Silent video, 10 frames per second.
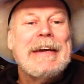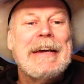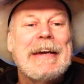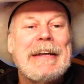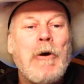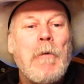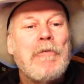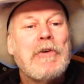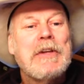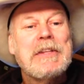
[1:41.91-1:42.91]
and
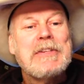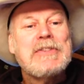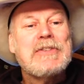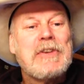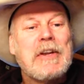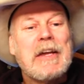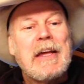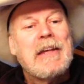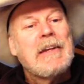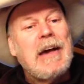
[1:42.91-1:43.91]
hopefully this is going
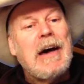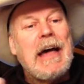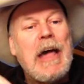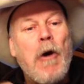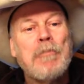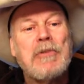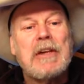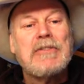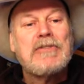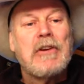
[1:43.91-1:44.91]
to help
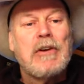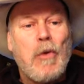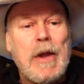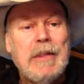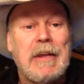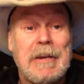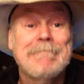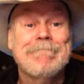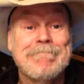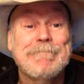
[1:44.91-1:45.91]
things greatly.
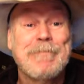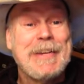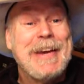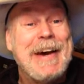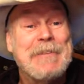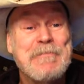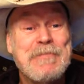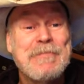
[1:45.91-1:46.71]
Yeah.